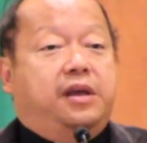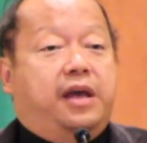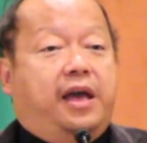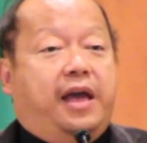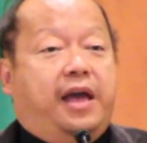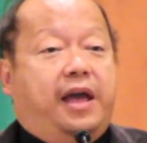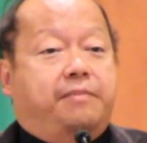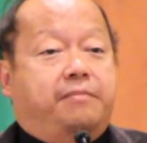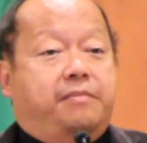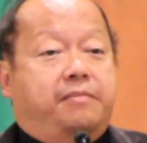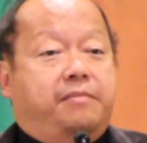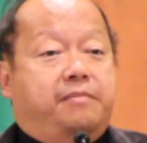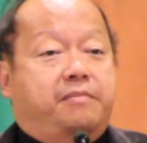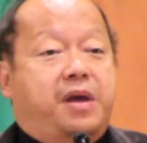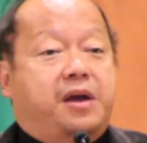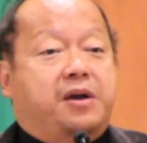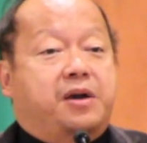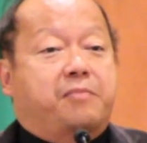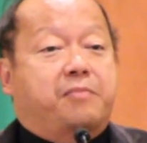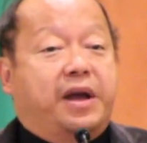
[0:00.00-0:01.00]
And
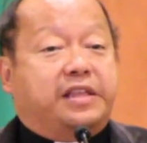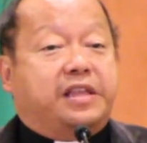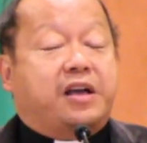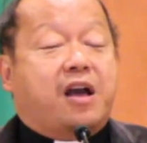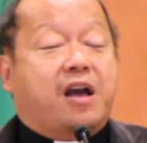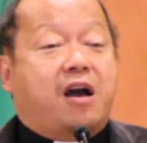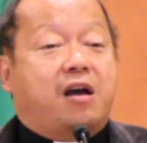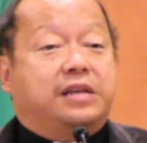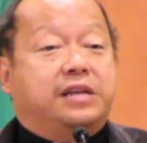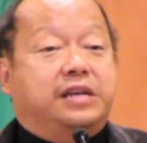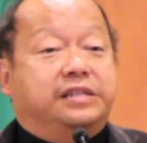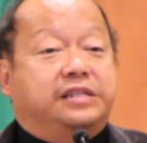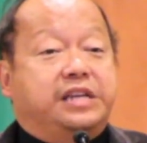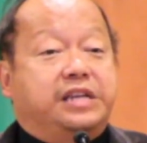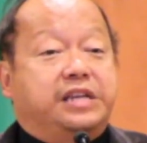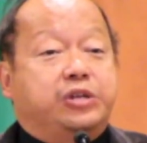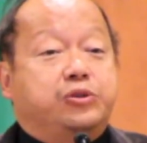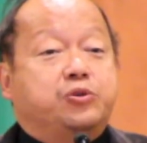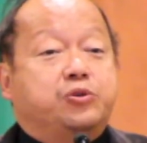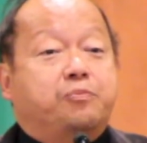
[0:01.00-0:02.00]
may Almighty God
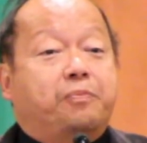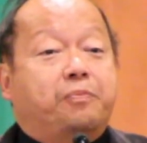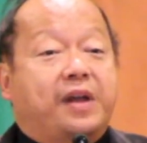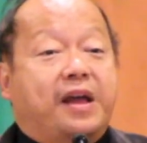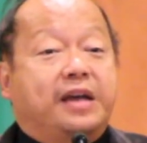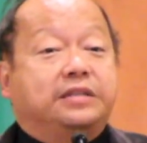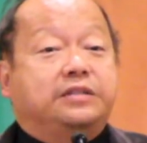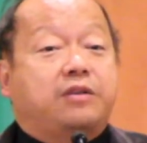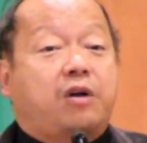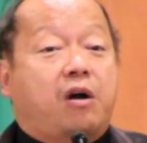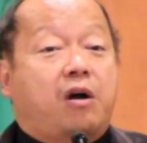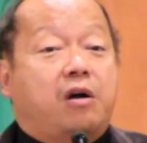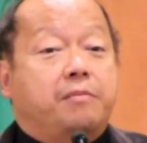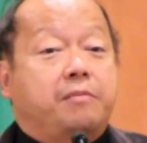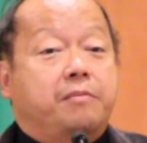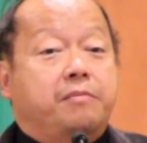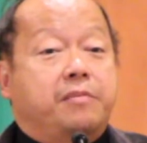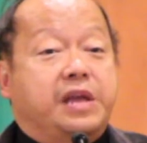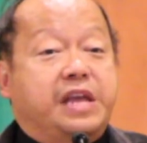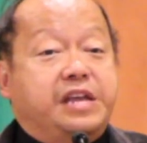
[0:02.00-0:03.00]
continue to bless
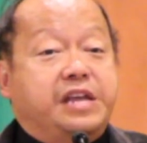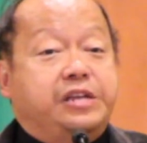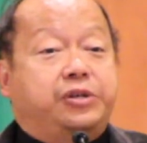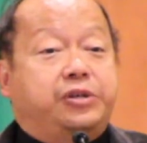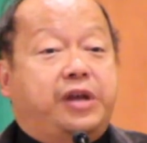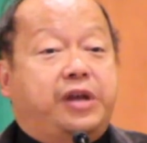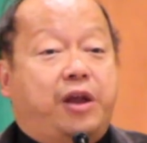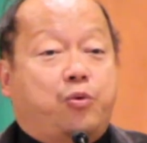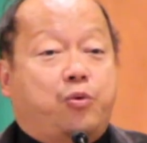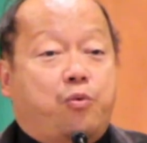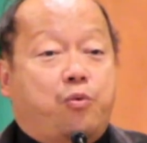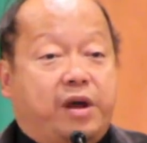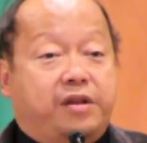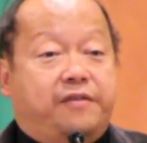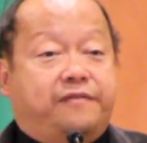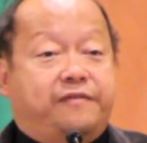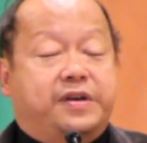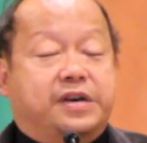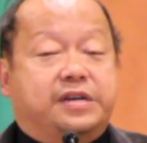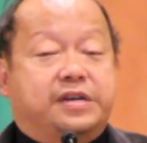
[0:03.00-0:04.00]
each and one
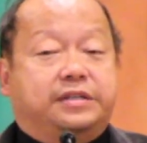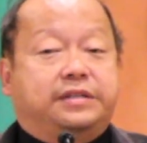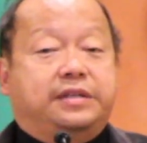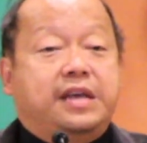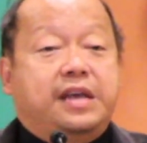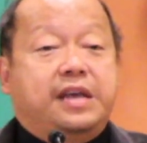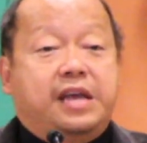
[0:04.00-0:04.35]
of us.